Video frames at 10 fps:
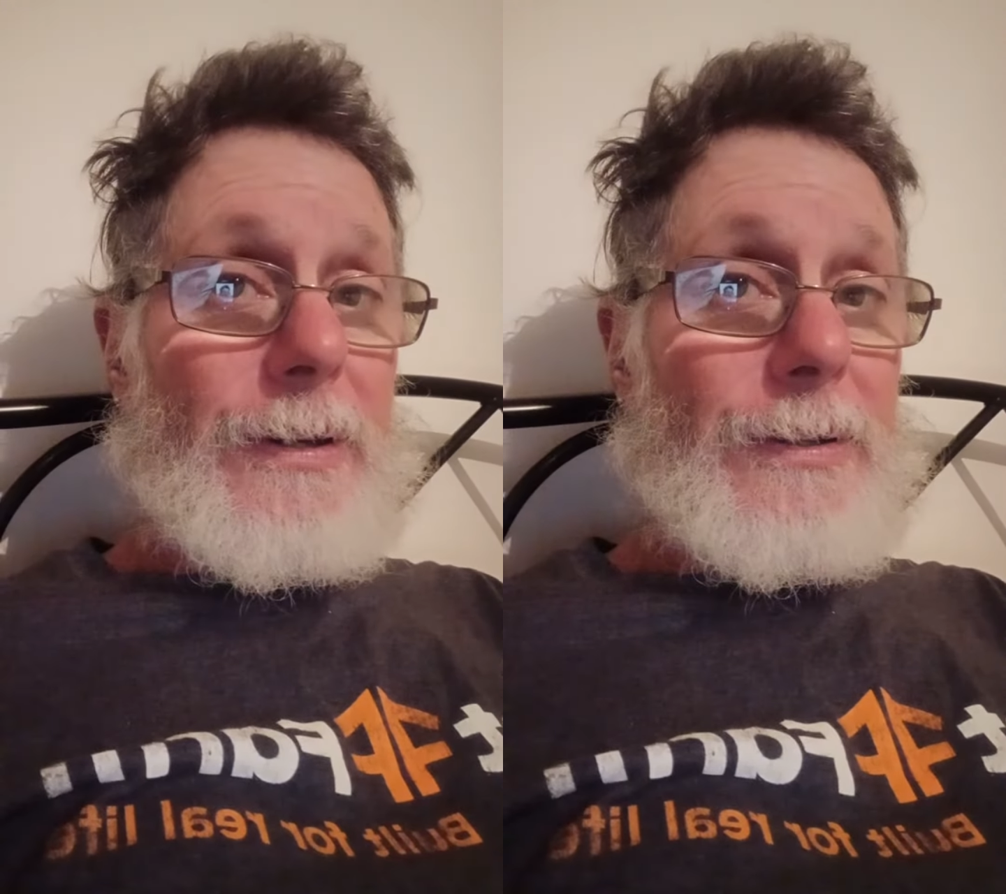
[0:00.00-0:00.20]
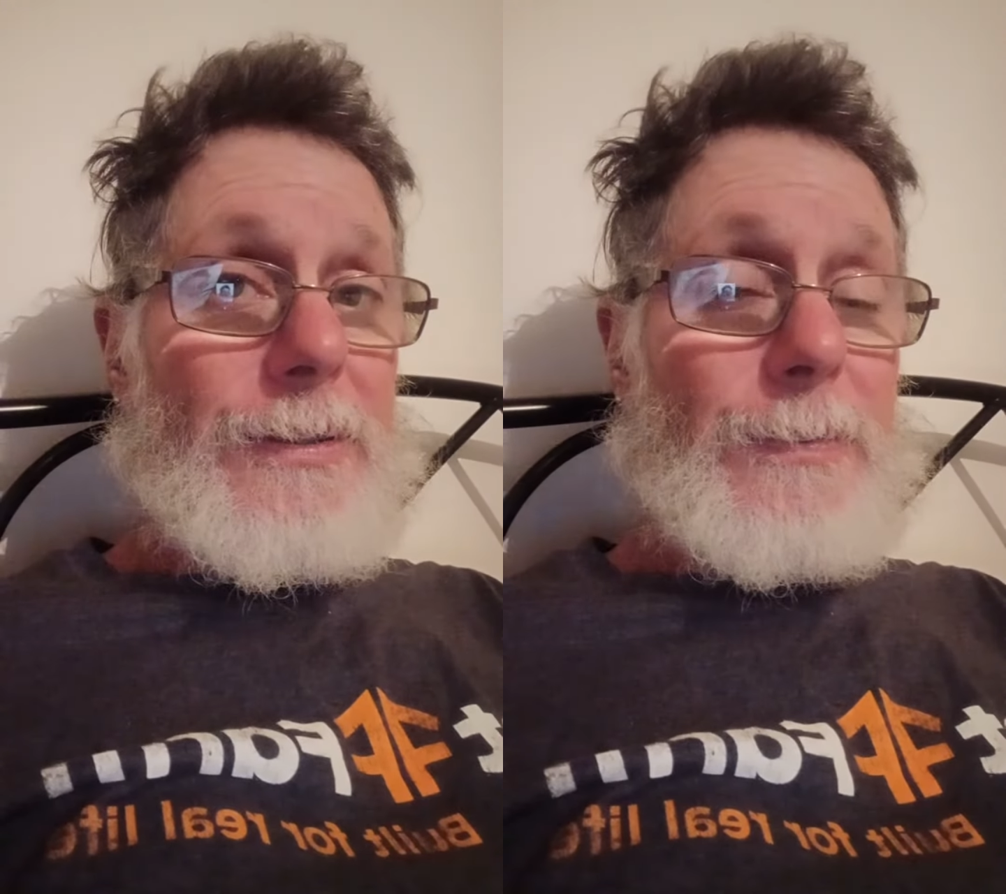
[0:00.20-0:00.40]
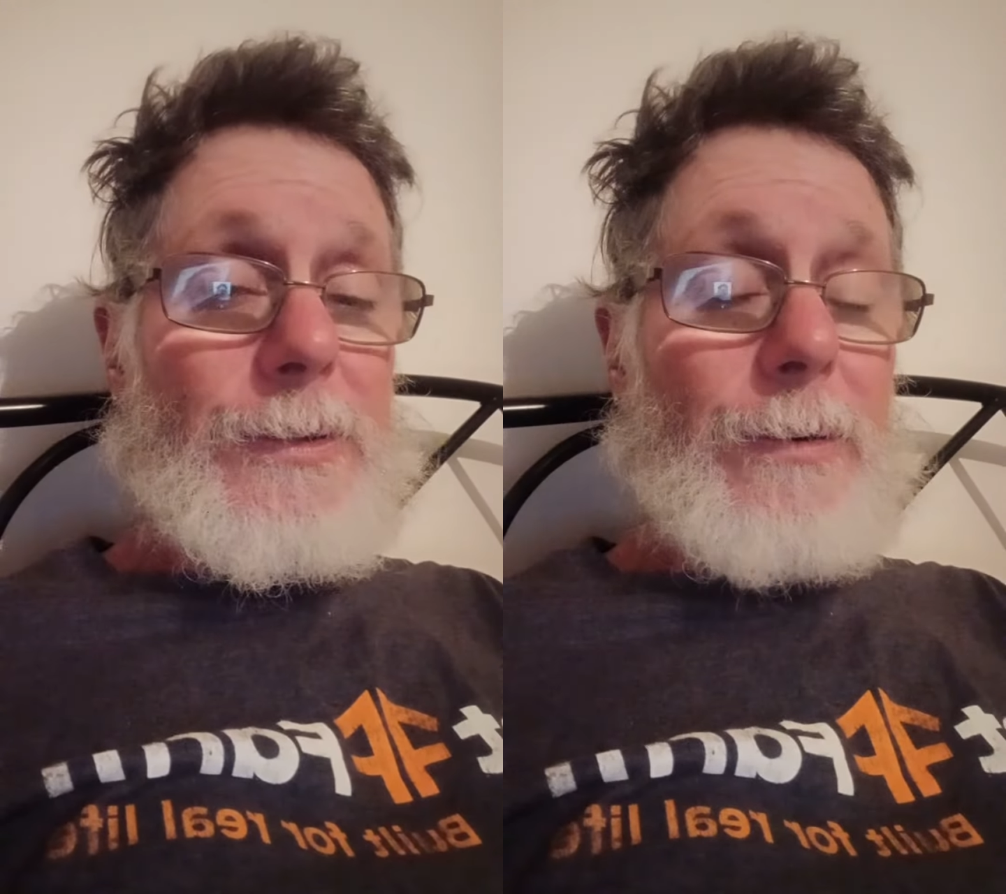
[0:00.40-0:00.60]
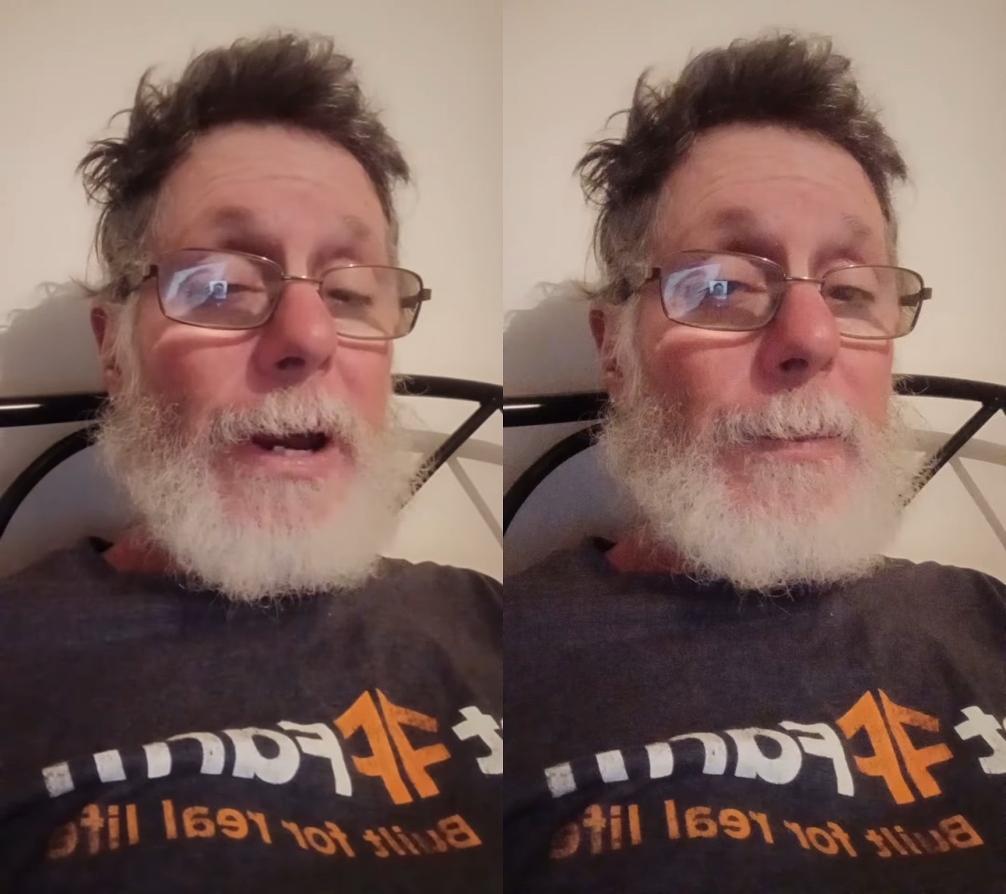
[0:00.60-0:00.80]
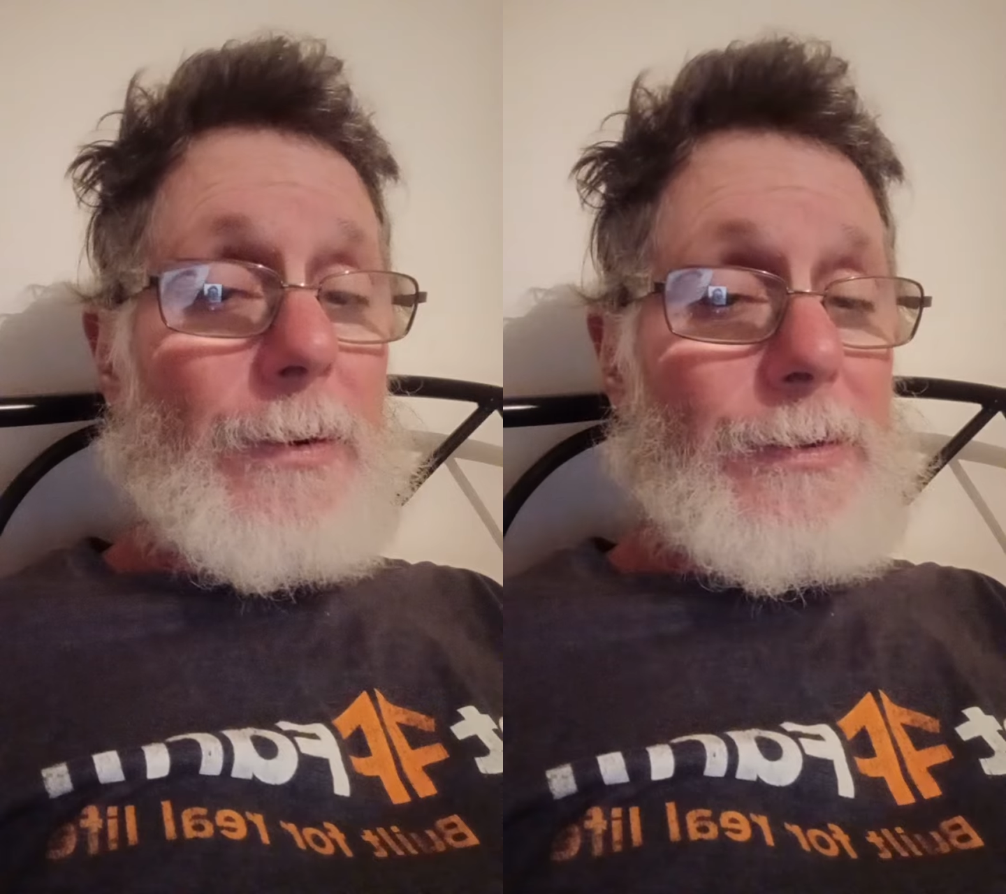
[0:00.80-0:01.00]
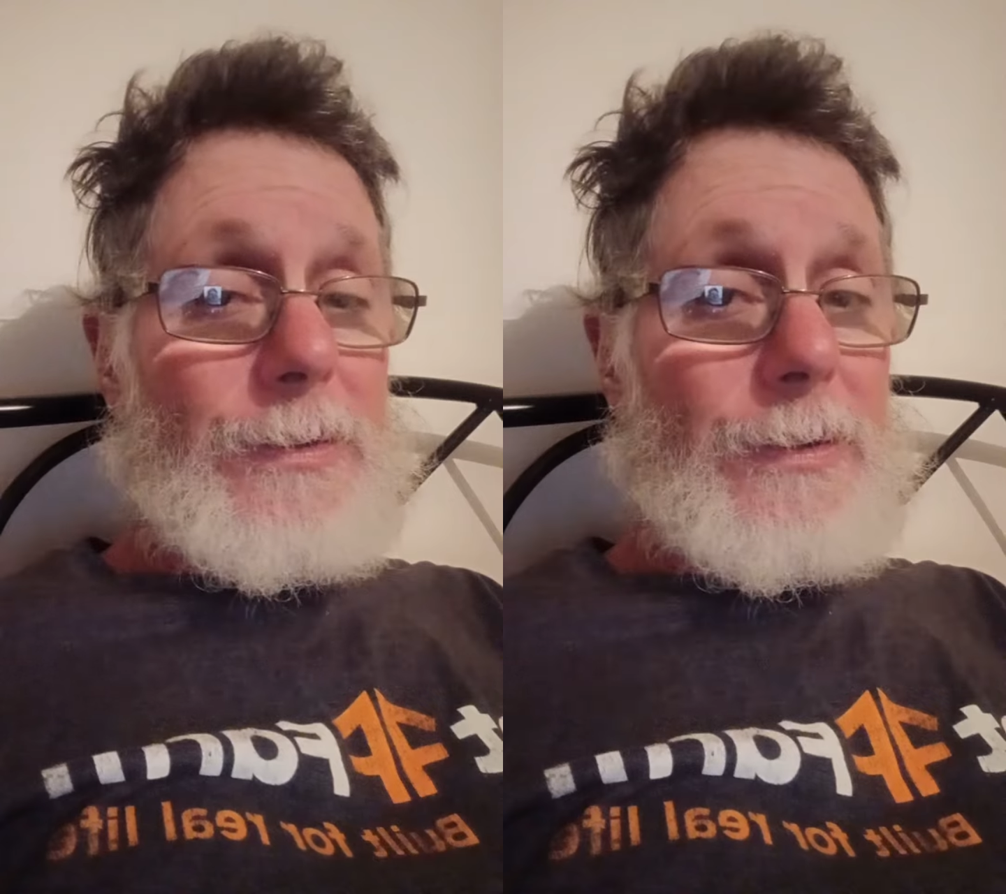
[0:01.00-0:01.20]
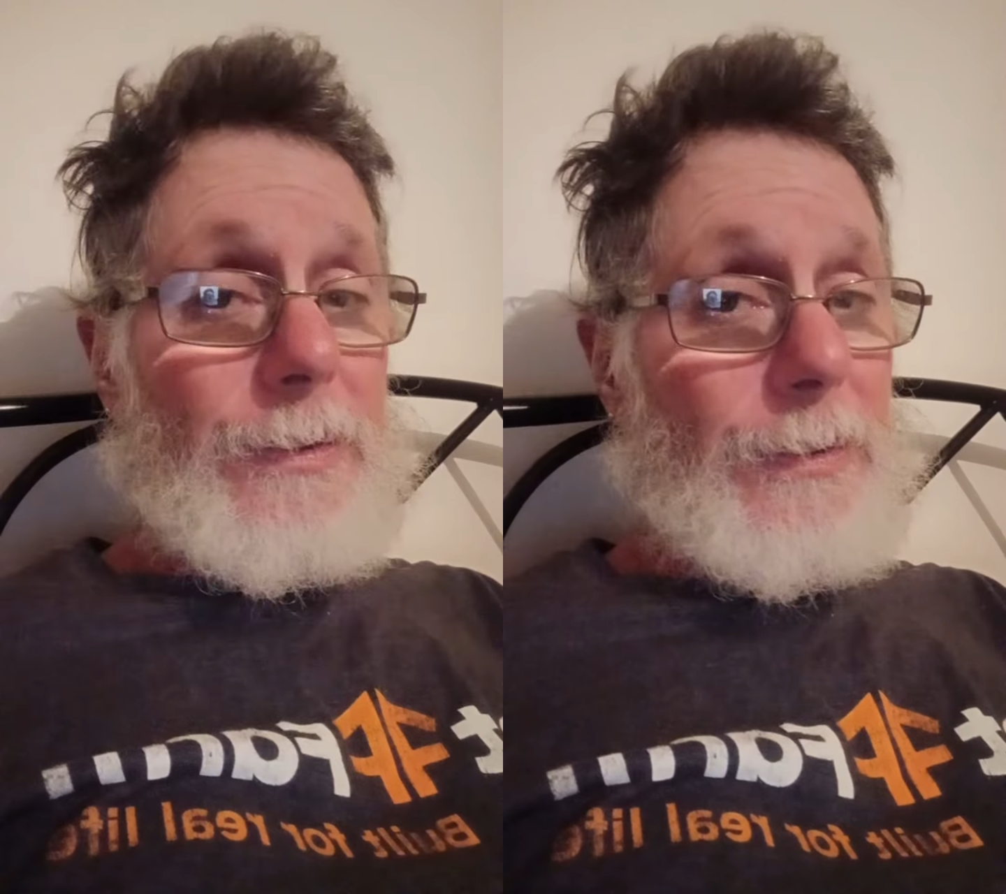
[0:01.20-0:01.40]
subscribers